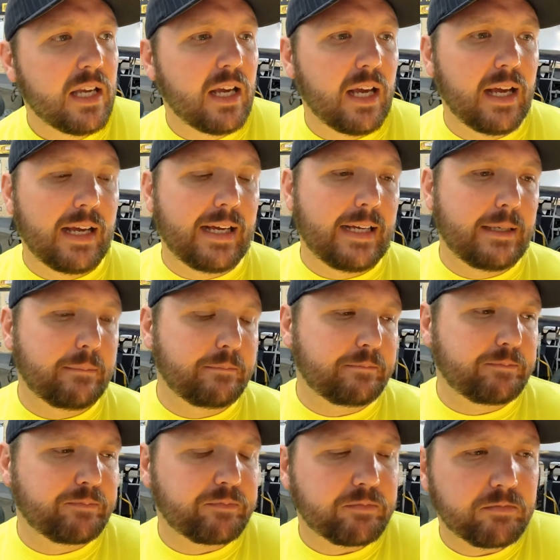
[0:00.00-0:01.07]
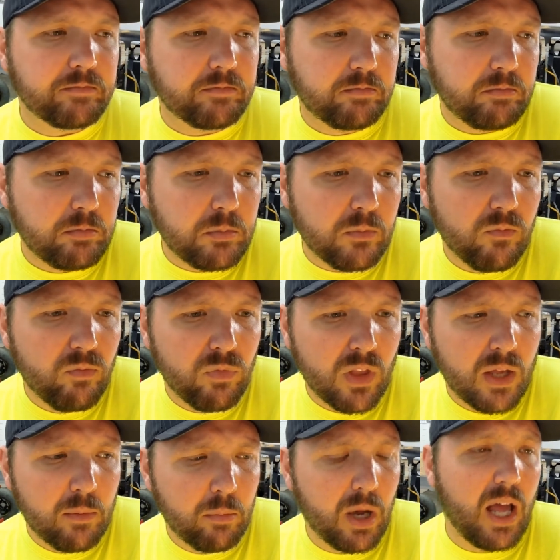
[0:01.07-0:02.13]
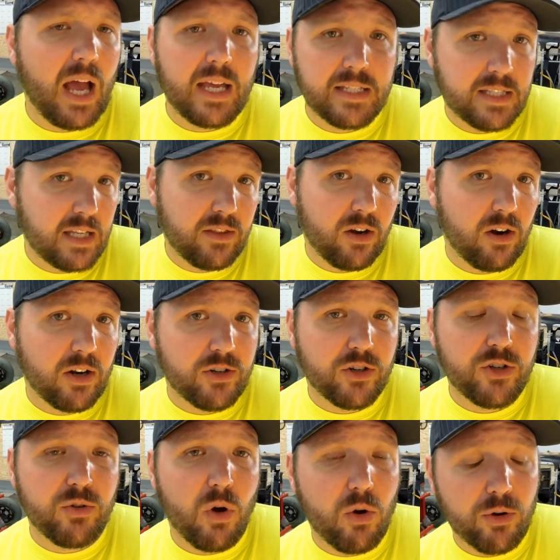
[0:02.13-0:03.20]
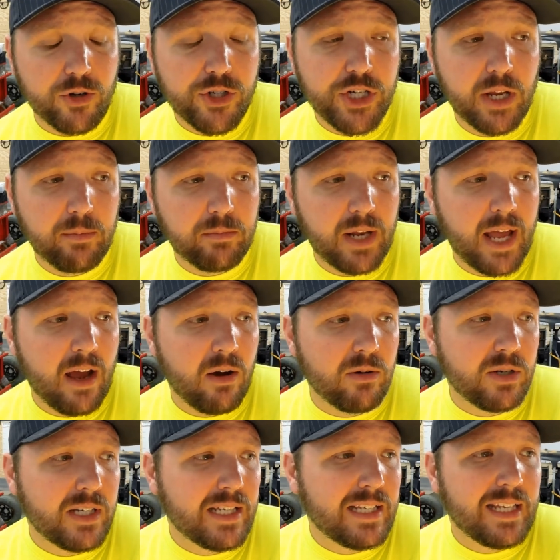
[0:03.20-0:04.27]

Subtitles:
But I see they're under new ownership now.